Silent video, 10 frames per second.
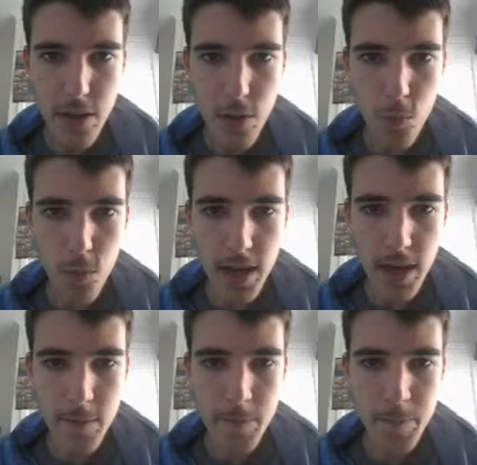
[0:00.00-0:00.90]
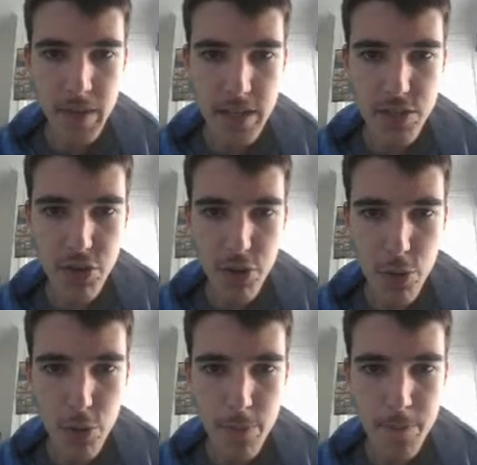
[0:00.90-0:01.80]
1,
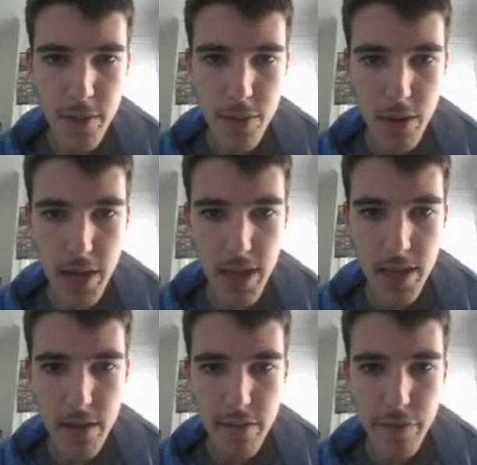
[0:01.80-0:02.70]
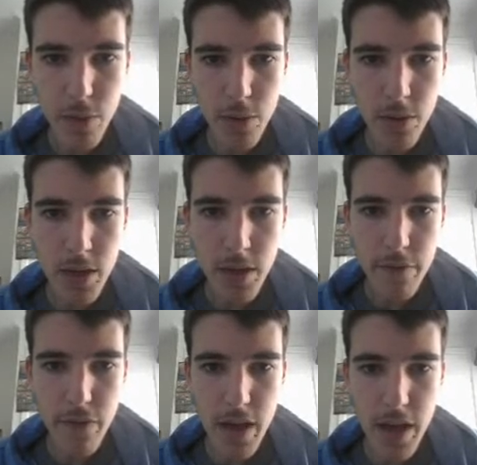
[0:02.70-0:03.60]
2, 3, 4,
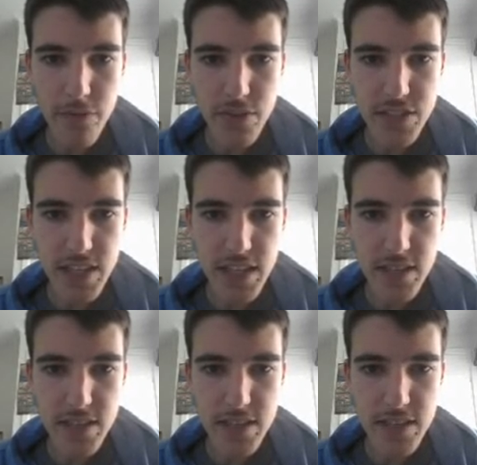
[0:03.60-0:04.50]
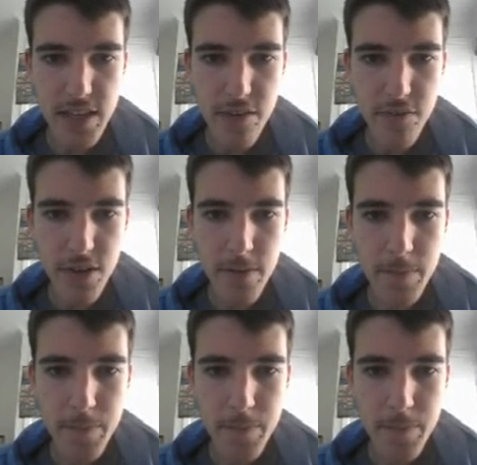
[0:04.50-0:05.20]
5, 6, 7,